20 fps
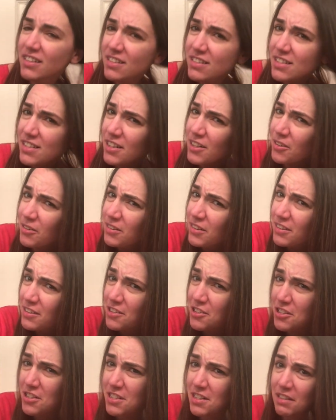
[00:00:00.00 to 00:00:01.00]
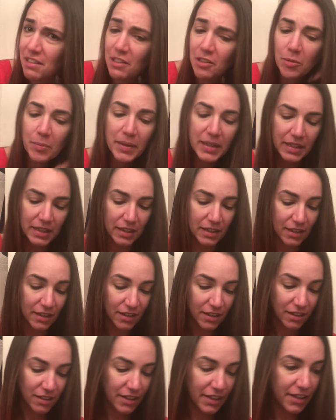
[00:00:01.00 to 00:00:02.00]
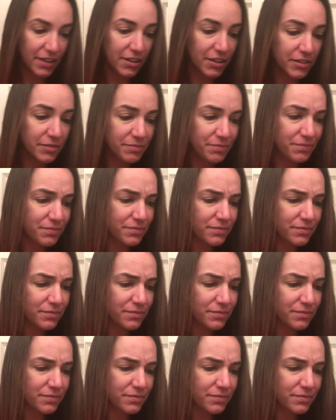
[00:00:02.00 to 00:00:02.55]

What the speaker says: So it's just a little bit cleaner.